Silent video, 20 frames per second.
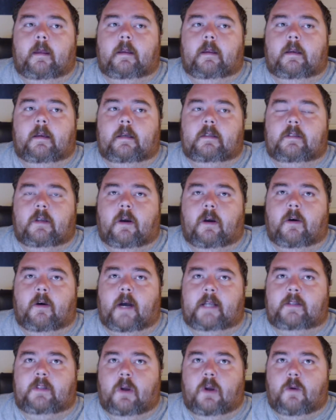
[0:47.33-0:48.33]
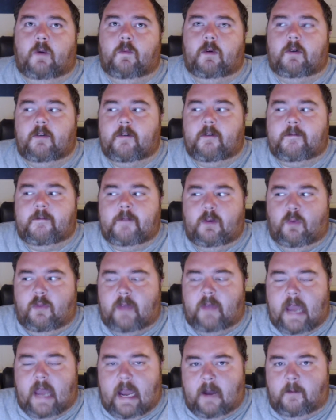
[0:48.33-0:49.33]
So I don't want to review
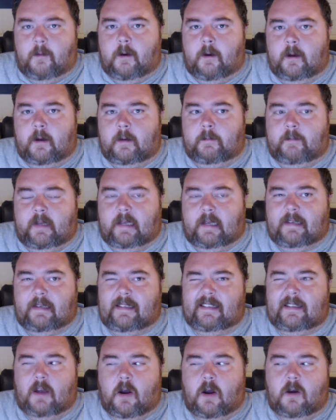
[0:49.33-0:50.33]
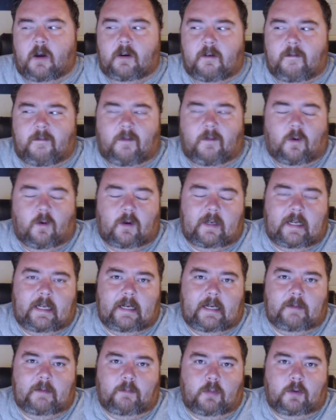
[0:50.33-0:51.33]
that one because it's
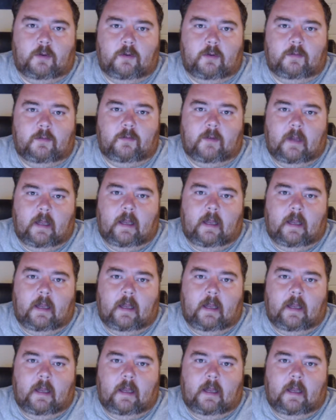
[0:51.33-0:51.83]
114 proof,